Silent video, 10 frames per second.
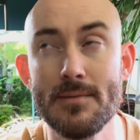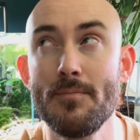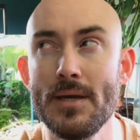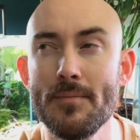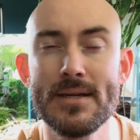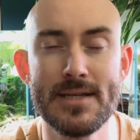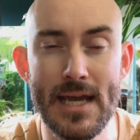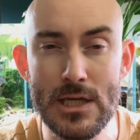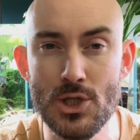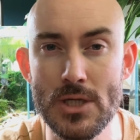
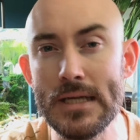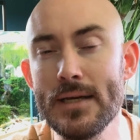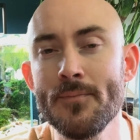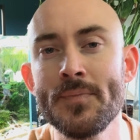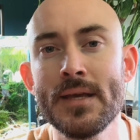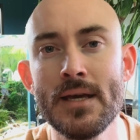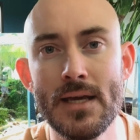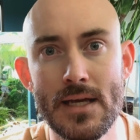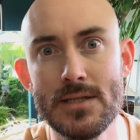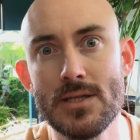pigmentation
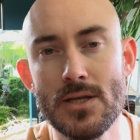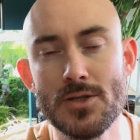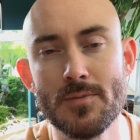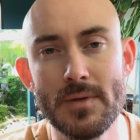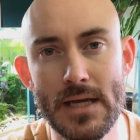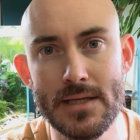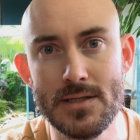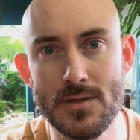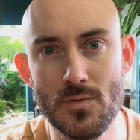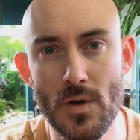into those plants
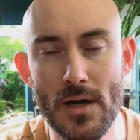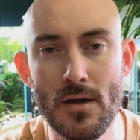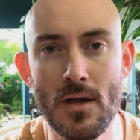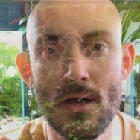as well.